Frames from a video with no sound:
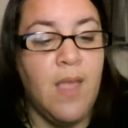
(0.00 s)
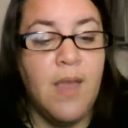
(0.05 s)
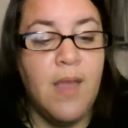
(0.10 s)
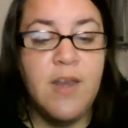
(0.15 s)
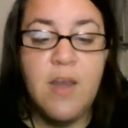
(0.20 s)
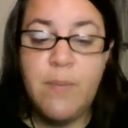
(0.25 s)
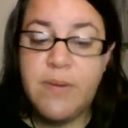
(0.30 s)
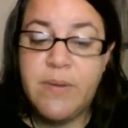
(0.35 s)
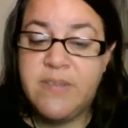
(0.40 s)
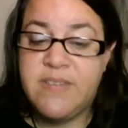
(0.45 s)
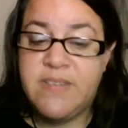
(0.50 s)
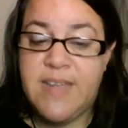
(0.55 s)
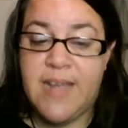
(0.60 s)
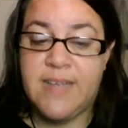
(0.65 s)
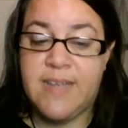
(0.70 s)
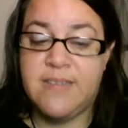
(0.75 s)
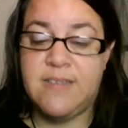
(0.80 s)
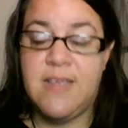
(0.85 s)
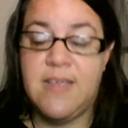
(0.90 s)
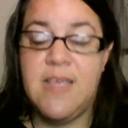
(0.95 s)
Number 6,
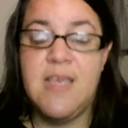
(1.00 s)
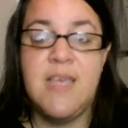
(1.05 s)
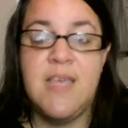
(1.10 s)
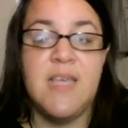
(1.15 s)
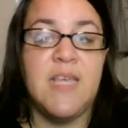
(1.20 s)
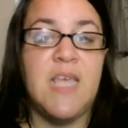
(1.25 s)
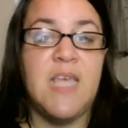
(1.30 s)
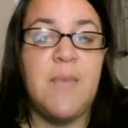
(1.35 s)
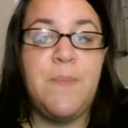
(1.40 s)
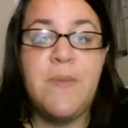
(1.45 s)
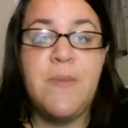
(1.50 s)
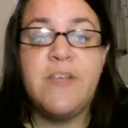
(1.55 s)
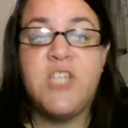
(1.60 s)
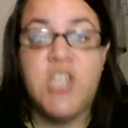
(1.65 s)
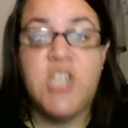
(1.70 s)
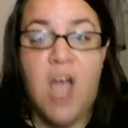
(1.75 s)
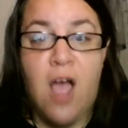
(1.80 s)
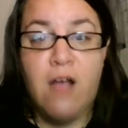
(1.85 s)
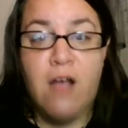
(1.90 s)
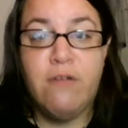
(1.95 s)
keep your
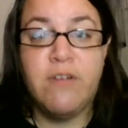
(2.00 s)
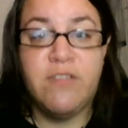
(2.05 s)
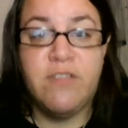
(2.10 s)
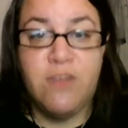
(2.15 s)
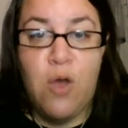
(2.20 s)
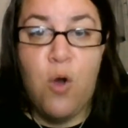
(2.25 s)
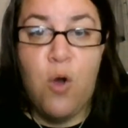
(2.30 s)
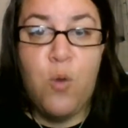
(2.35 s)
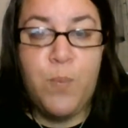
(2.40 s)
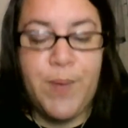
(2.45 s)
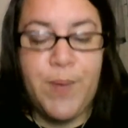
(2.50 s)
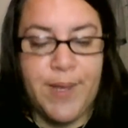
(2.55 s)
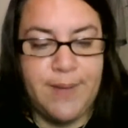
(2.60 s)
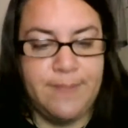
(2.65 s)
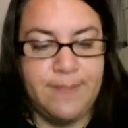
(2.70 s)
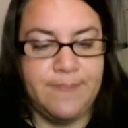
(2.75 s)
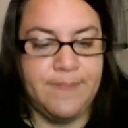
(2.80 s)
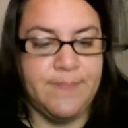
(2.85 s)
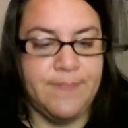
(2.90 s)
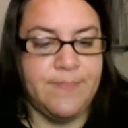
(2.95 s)
chakras open.
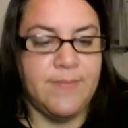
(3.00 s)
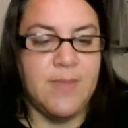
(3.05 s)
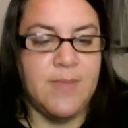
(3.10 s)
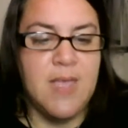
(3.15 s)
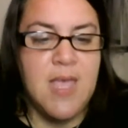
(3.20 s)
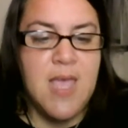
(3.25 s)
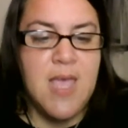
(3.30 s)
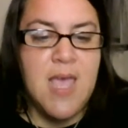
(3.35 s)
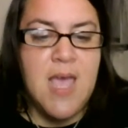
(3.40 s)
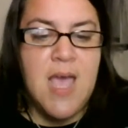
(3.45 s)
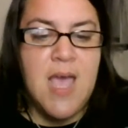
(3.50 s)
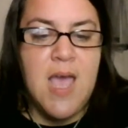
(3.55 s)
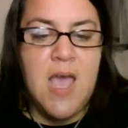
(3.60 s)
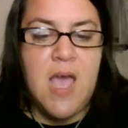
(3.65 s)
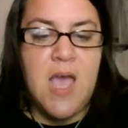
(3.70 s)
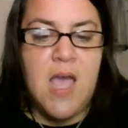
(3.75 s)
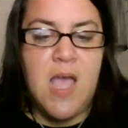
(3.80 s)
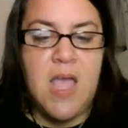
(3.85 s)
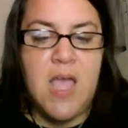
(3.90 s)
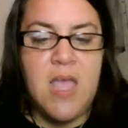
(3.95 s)

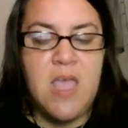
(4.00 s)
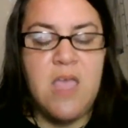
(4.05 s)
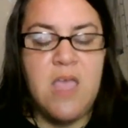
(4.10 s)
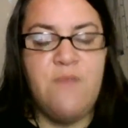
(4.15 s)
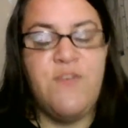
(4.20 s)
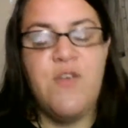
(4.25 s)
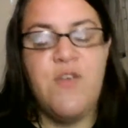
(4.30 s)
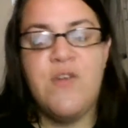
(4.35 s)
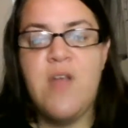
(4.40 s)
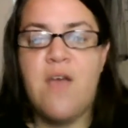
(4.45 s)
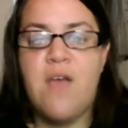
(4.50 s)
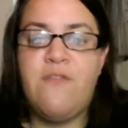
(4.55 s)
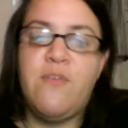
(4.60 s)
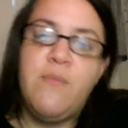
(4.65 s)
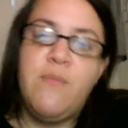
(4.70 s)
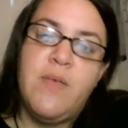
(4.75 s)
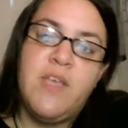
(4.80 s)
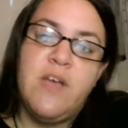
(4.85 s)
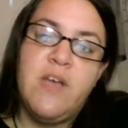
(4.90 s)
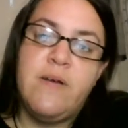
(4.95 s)
If you're not
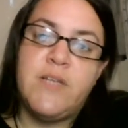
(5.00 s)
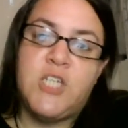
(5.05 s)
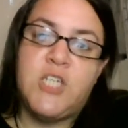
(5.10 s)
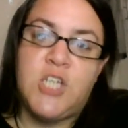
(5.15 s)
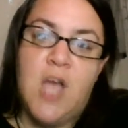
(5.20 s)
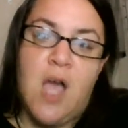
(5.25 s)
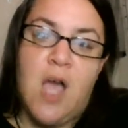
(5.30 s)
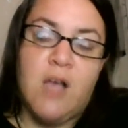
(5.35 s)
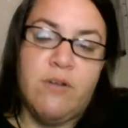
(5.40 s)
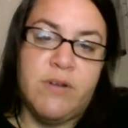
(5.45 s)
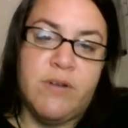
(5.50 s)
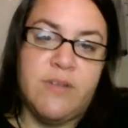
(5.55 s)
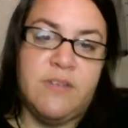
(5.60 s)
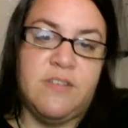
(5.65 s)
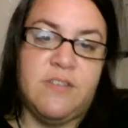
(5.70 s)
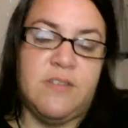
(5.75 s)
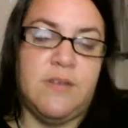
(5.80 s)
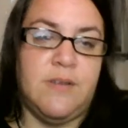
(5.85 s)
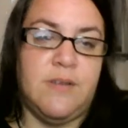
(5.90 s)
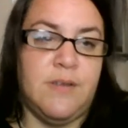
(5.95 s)
familiar with
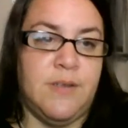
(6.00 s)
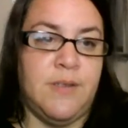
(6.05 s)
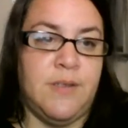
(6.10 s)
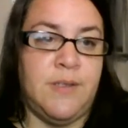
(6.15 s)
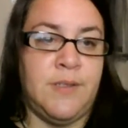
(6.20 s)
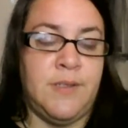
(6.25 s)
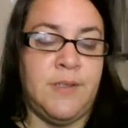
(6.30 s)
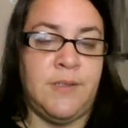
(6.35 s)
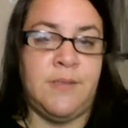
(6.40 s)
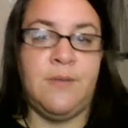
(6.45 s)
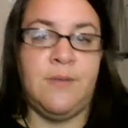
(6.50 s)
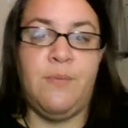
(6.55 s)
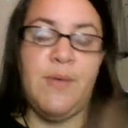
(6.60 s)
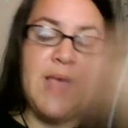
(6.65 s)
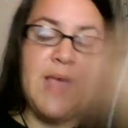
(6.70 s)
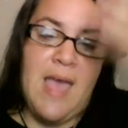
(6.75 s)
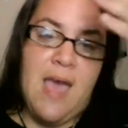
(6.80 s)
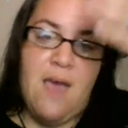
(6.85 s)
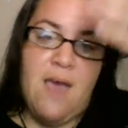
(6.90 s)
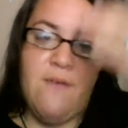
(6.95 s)
chakras,
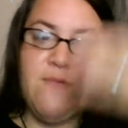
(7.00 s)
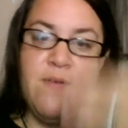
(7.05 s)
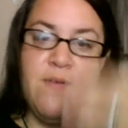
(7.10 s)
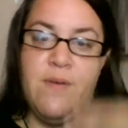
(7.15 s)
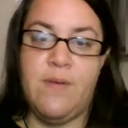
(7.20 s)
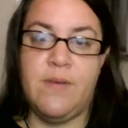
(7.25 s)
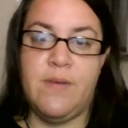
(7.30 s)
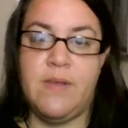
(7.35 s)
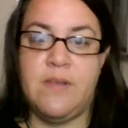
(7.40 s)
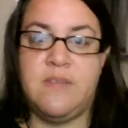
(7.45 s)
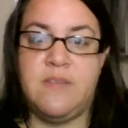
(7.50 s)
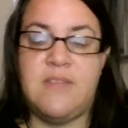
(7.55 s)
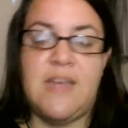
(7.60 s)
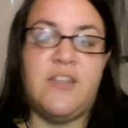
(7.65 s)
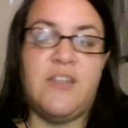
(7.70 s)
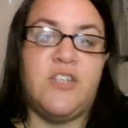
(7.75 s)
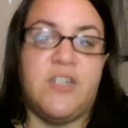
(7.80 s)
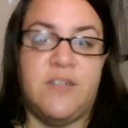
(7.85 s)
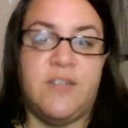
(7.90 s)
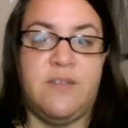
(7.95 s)
we have
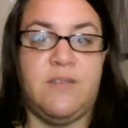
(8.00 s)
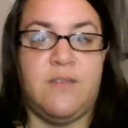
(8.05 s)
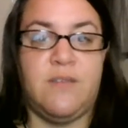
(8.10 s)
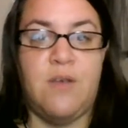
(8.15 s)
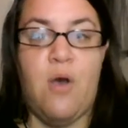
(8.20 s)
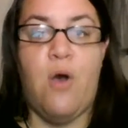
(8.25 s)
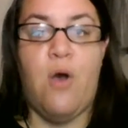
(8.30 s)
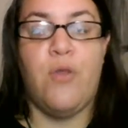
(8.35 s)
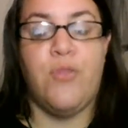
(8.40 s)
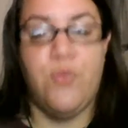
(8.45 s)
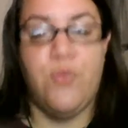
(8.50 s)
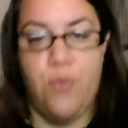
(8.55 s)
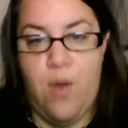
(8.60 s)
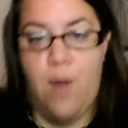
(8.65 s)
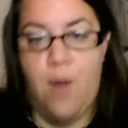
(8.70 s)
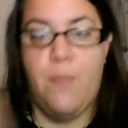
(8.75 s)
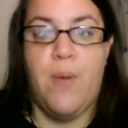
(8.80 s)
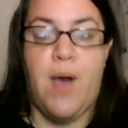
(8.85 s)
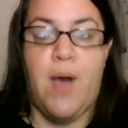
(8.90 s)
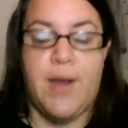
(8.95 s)
centers all through
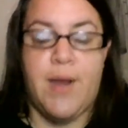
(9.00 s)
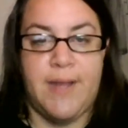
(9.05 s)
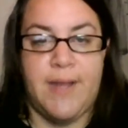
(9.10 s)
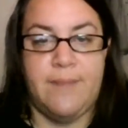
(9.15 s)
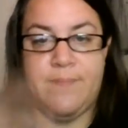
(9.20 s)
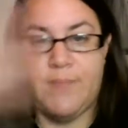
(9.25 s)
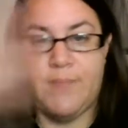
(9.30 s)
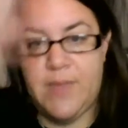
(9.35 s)
our body.